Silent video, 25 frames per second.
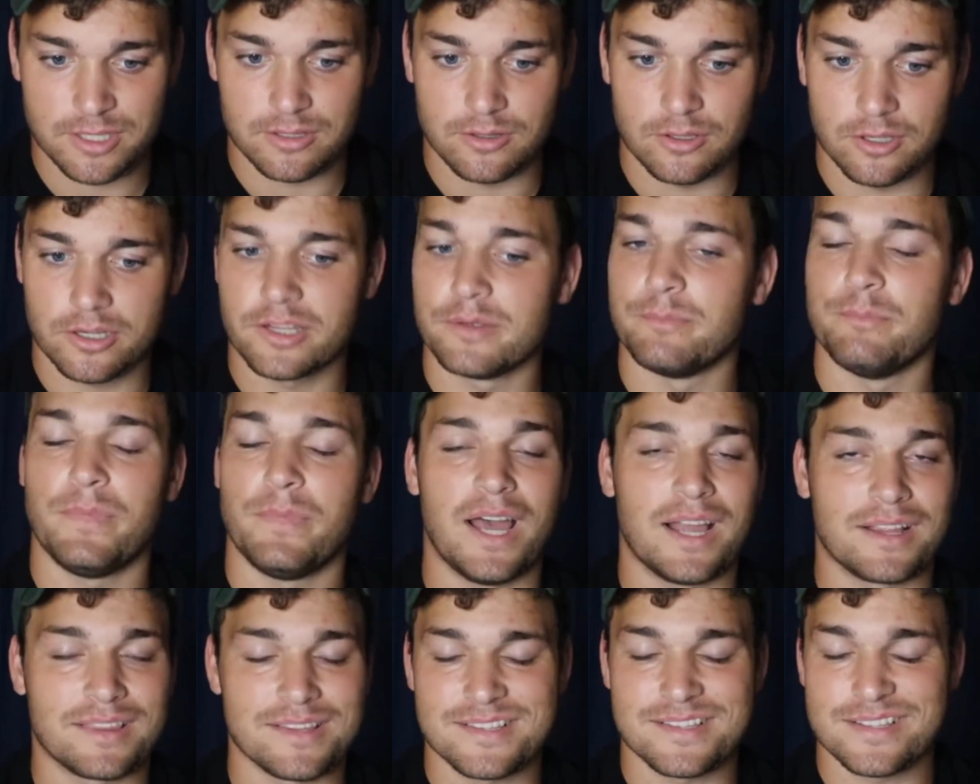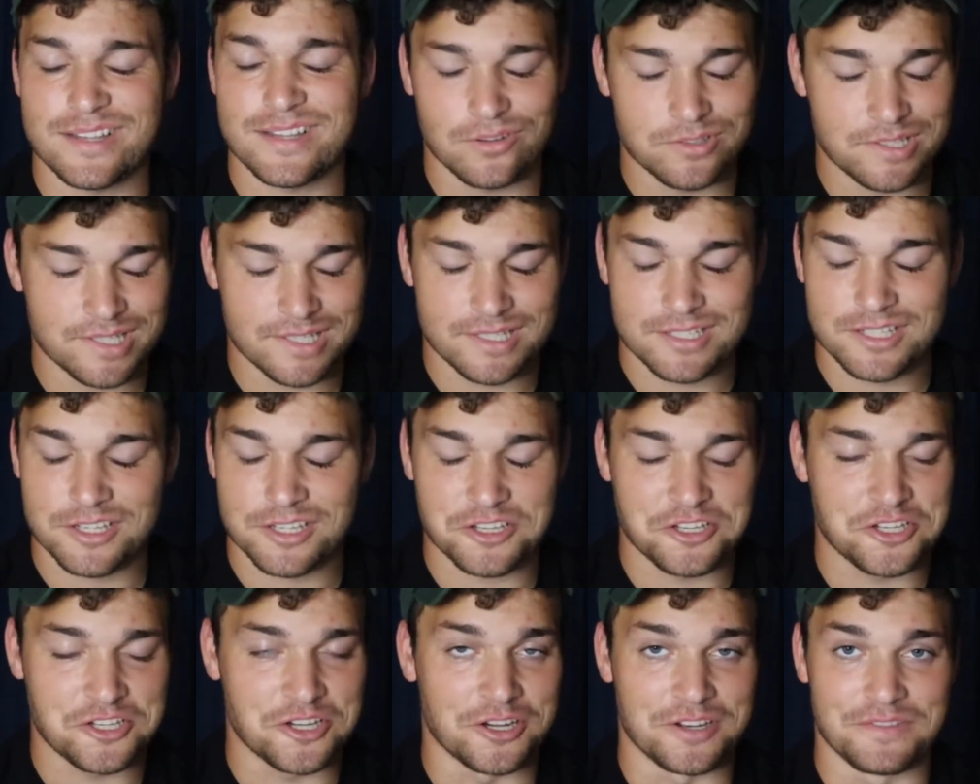Looking back, the Celtics
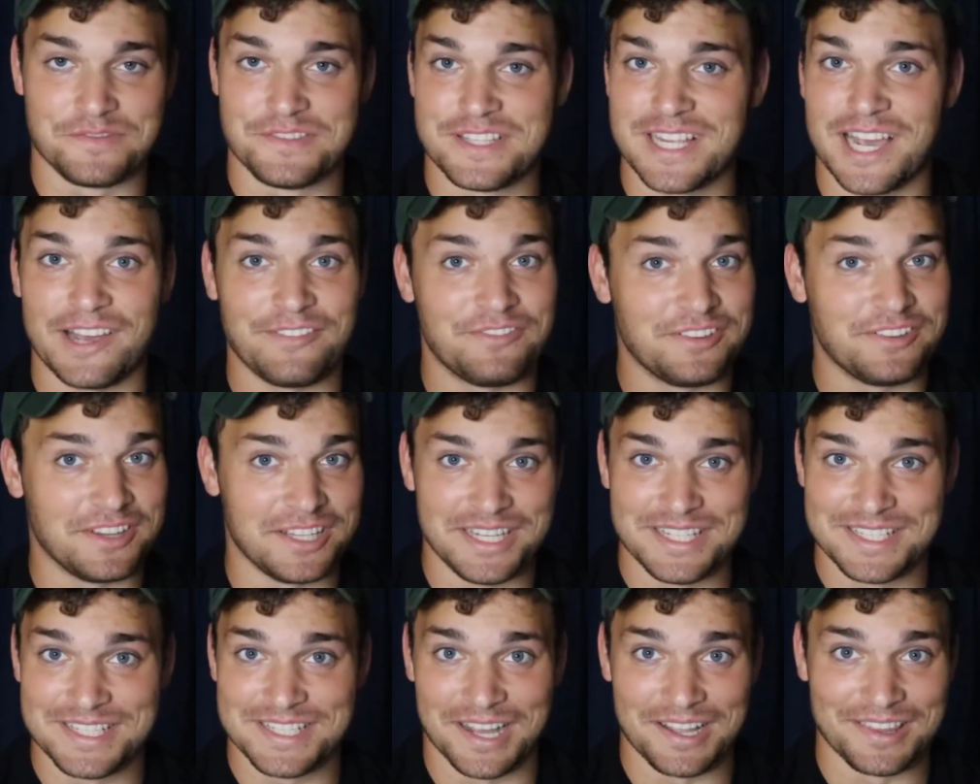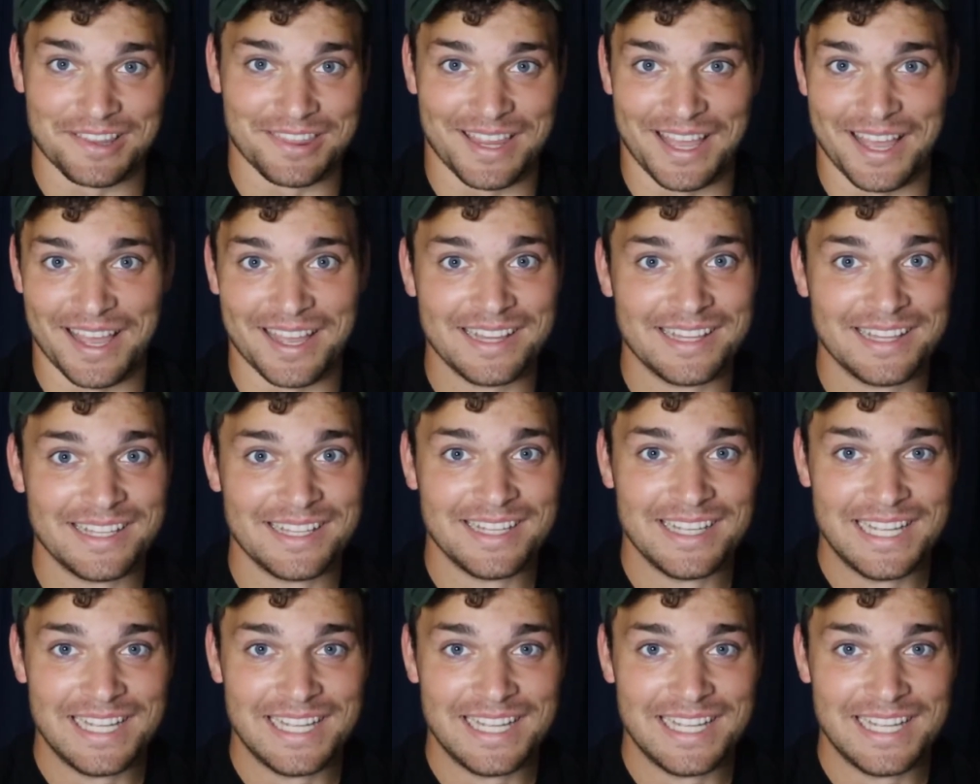should have definitely done that.